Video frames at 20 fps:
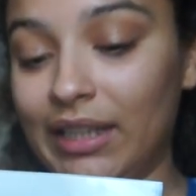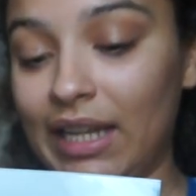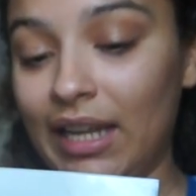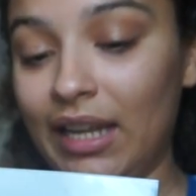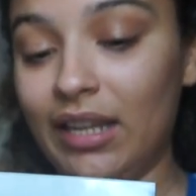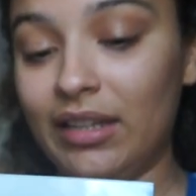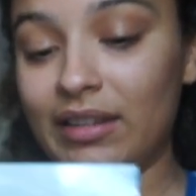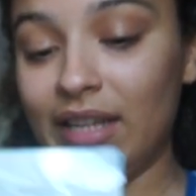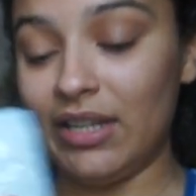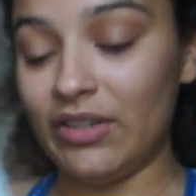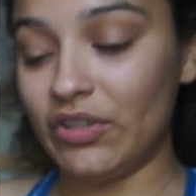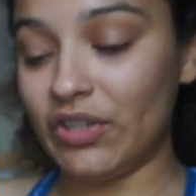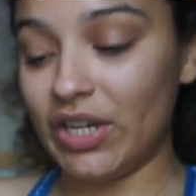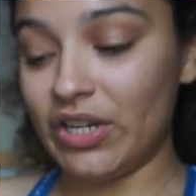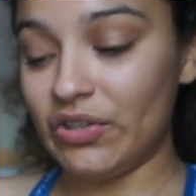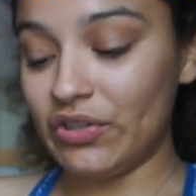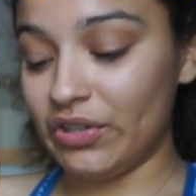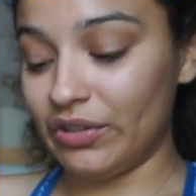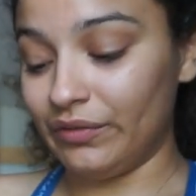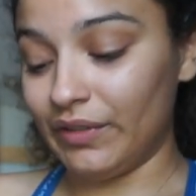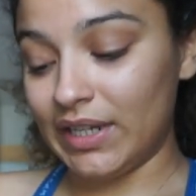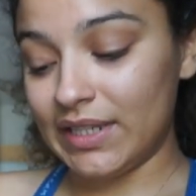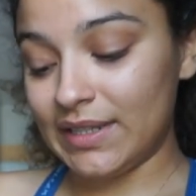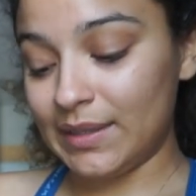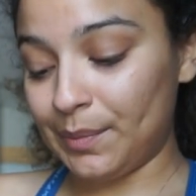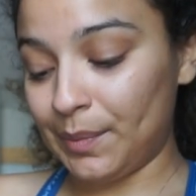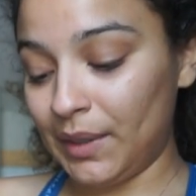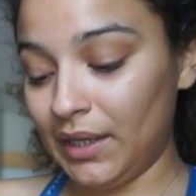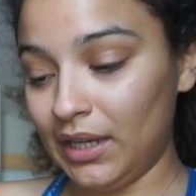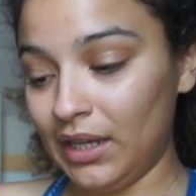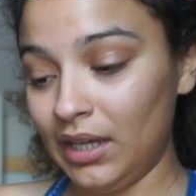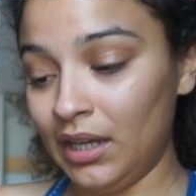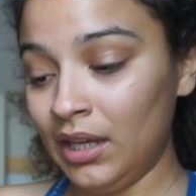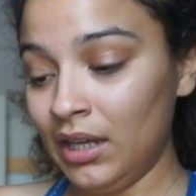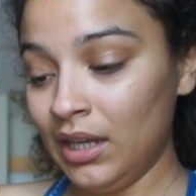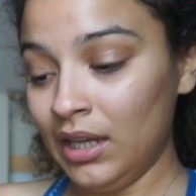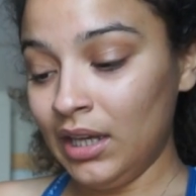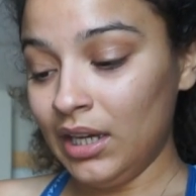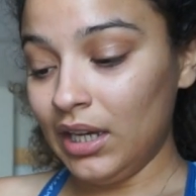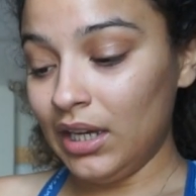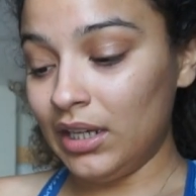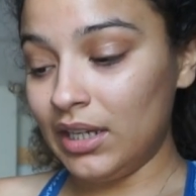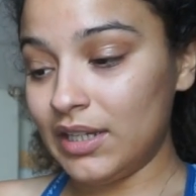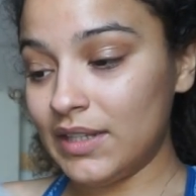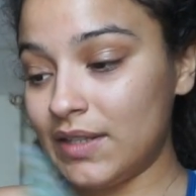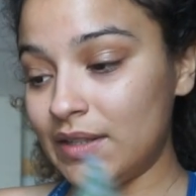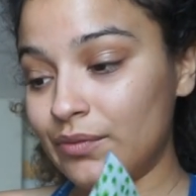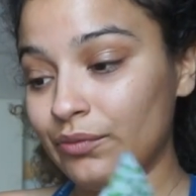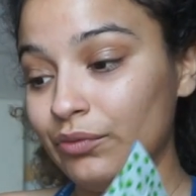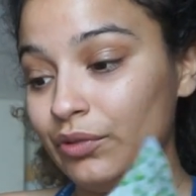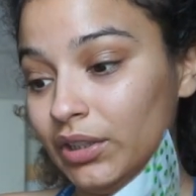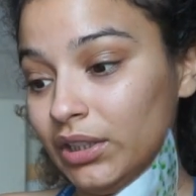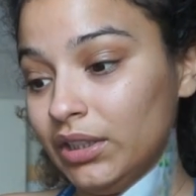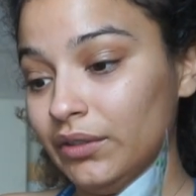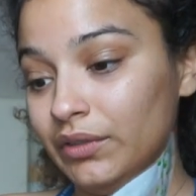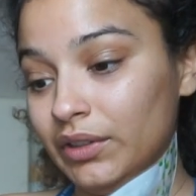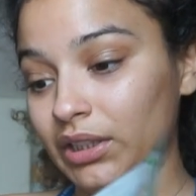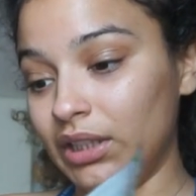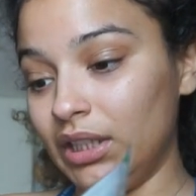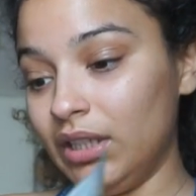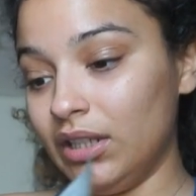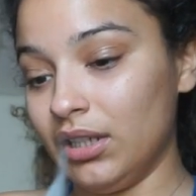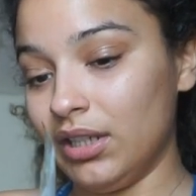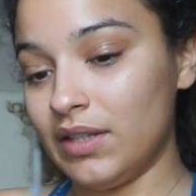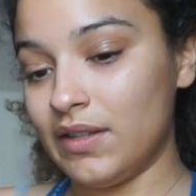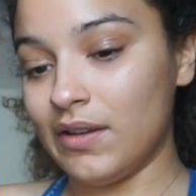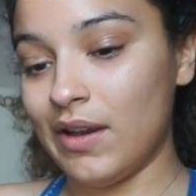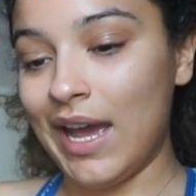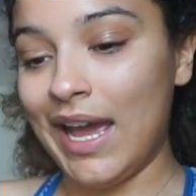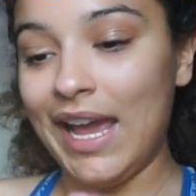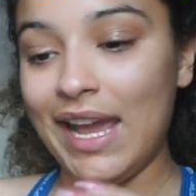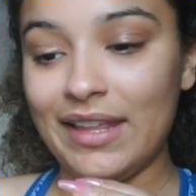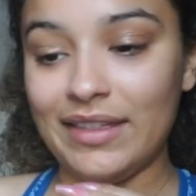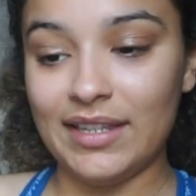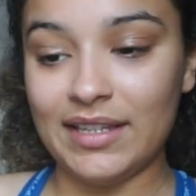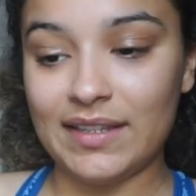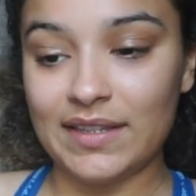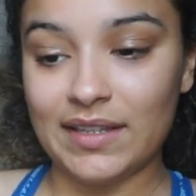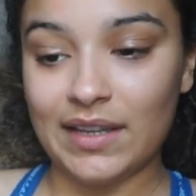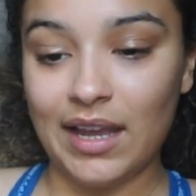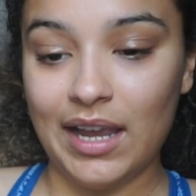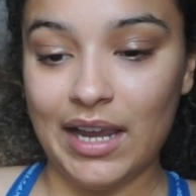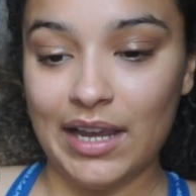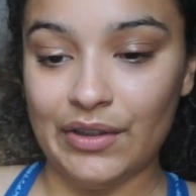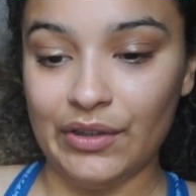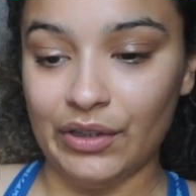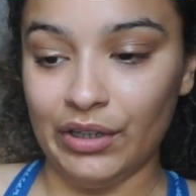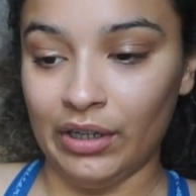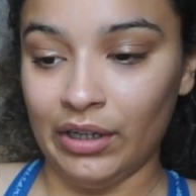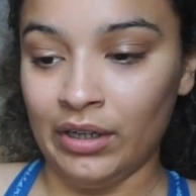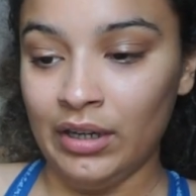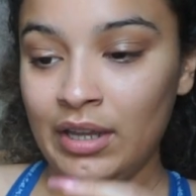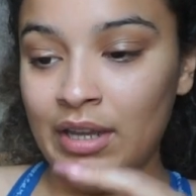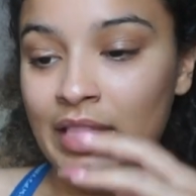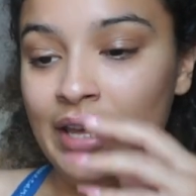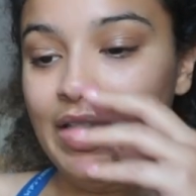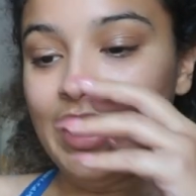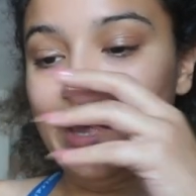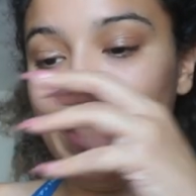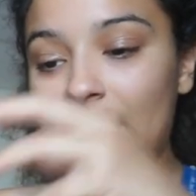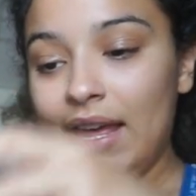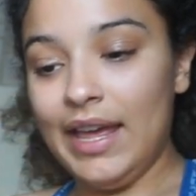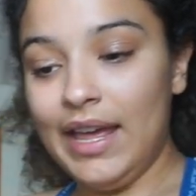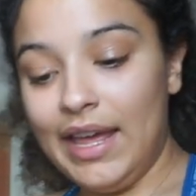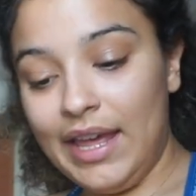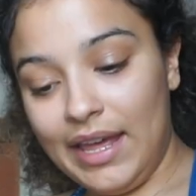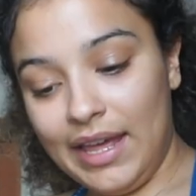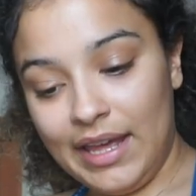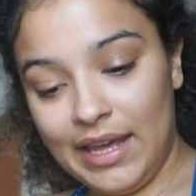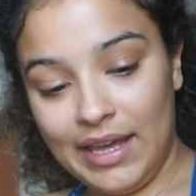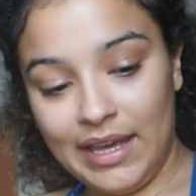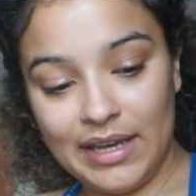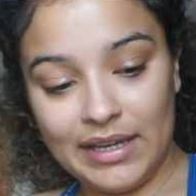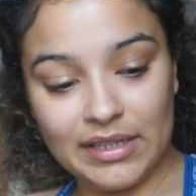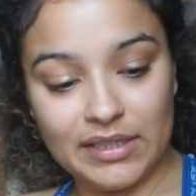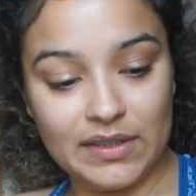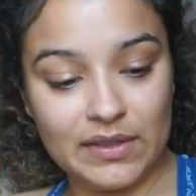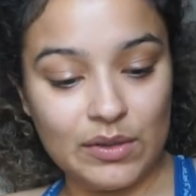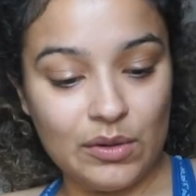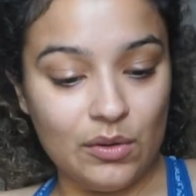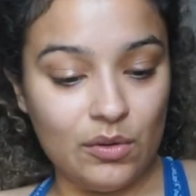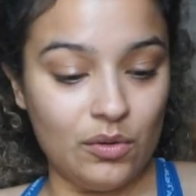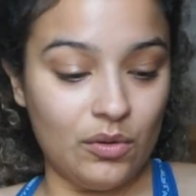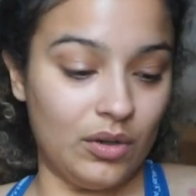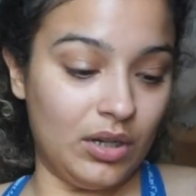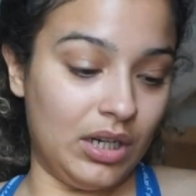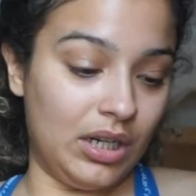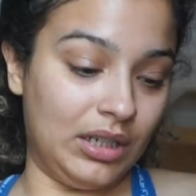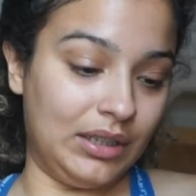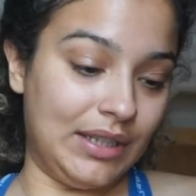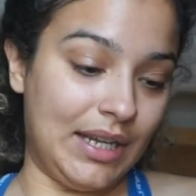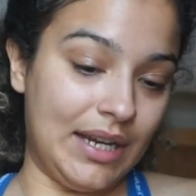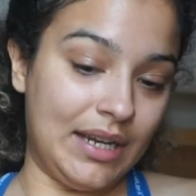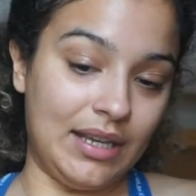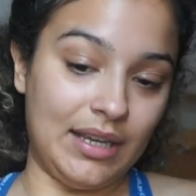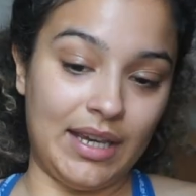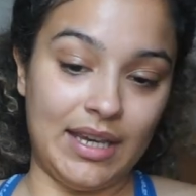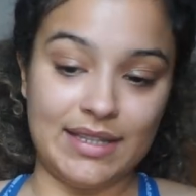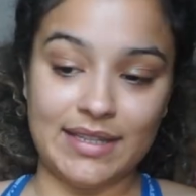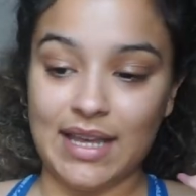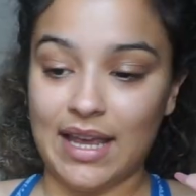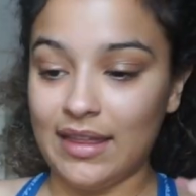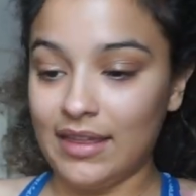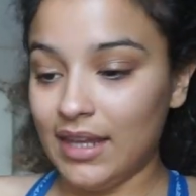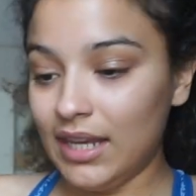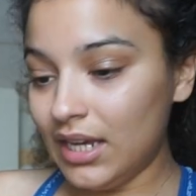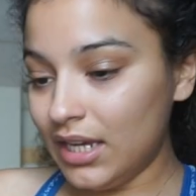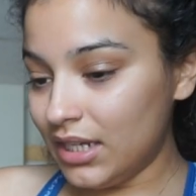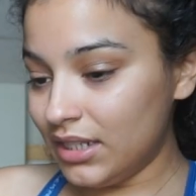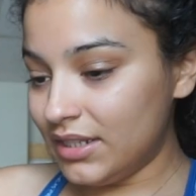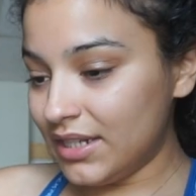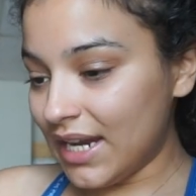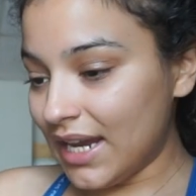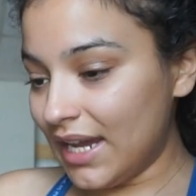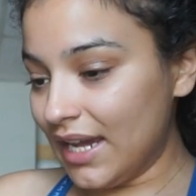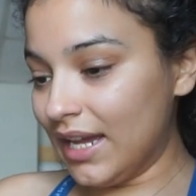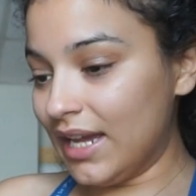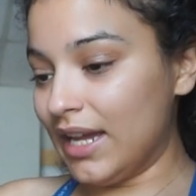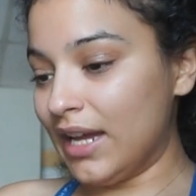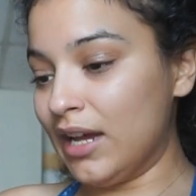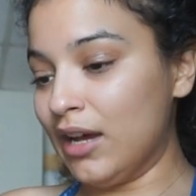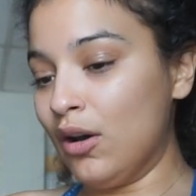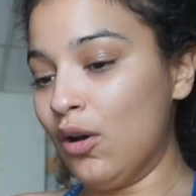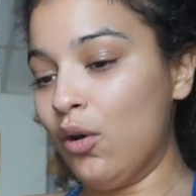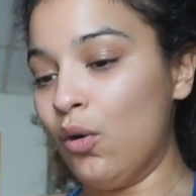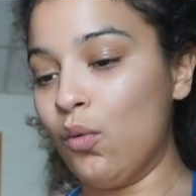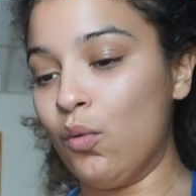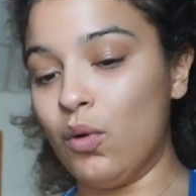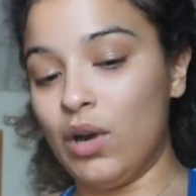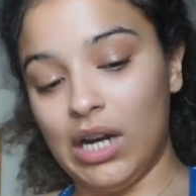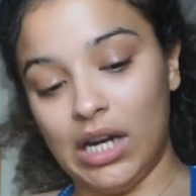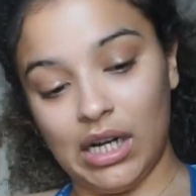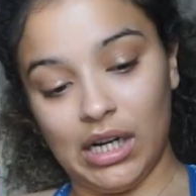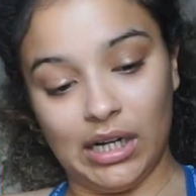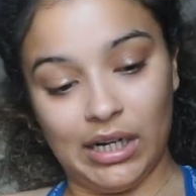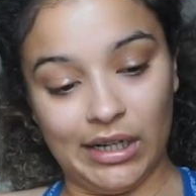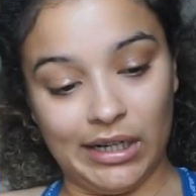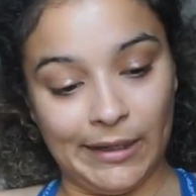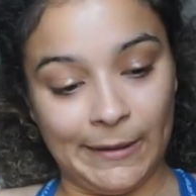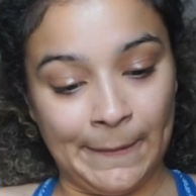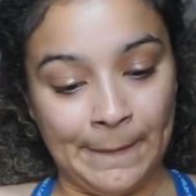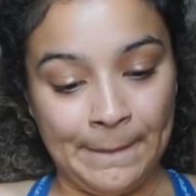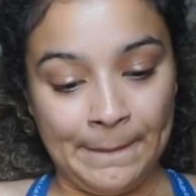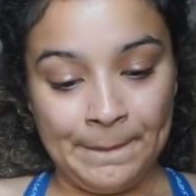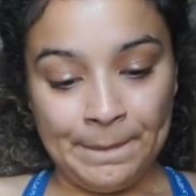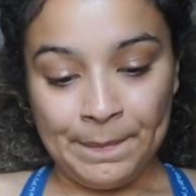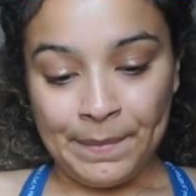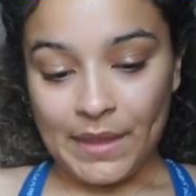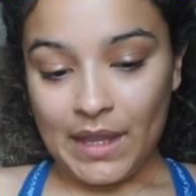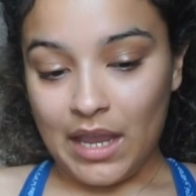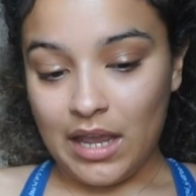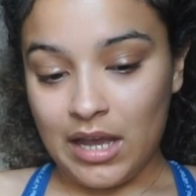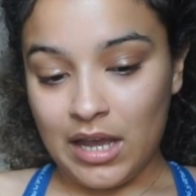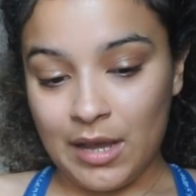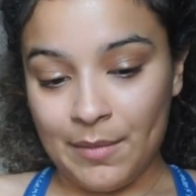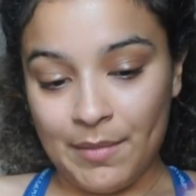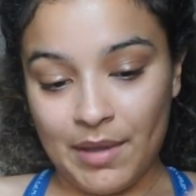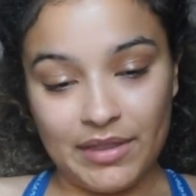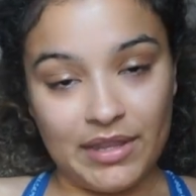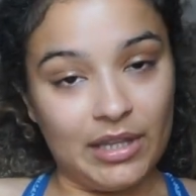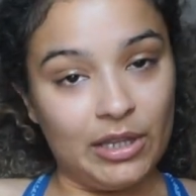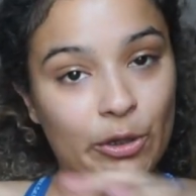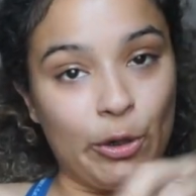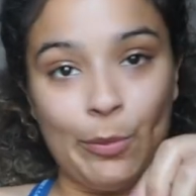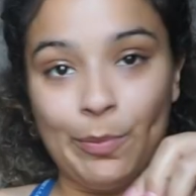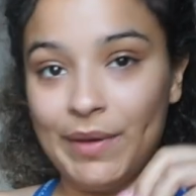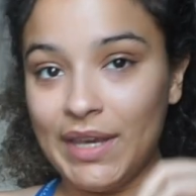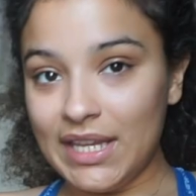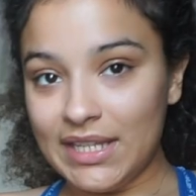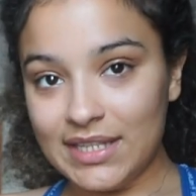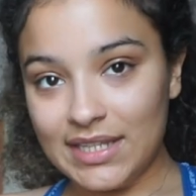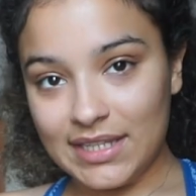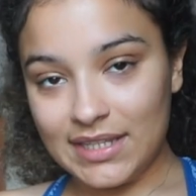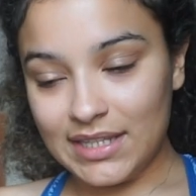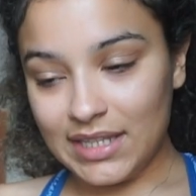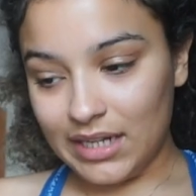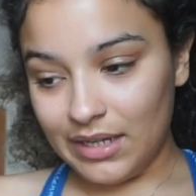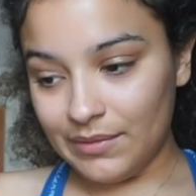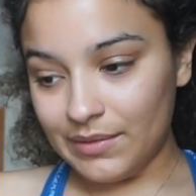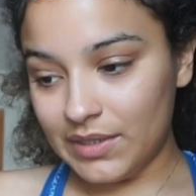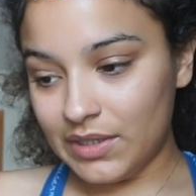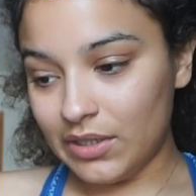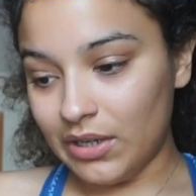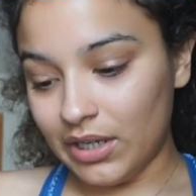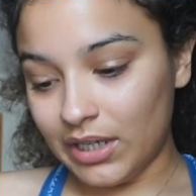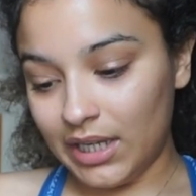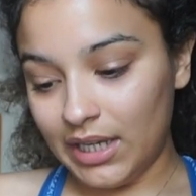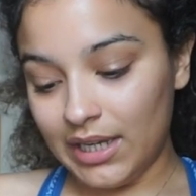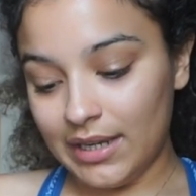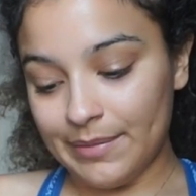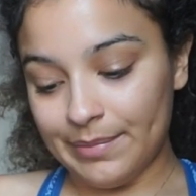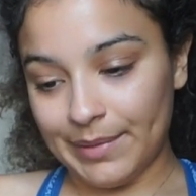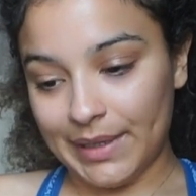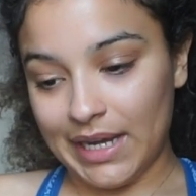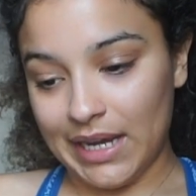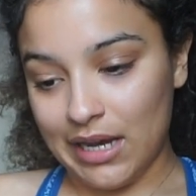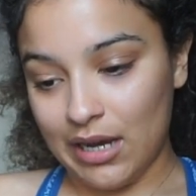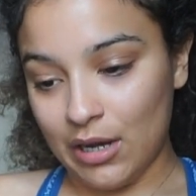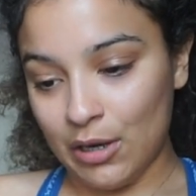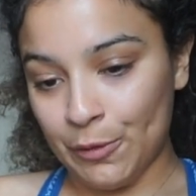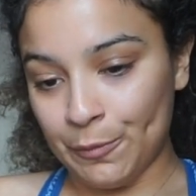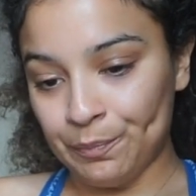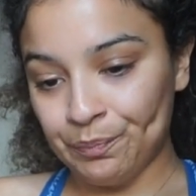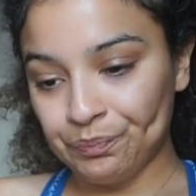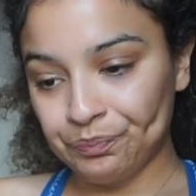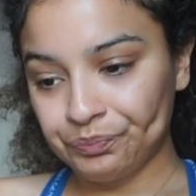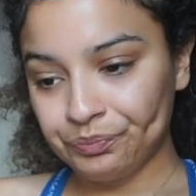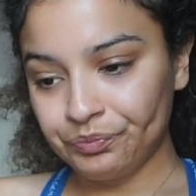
Like, they changed the recipe and it's really, really good. So I add this to either eggs or like a quesadilla or the little pizzas that I was talking about.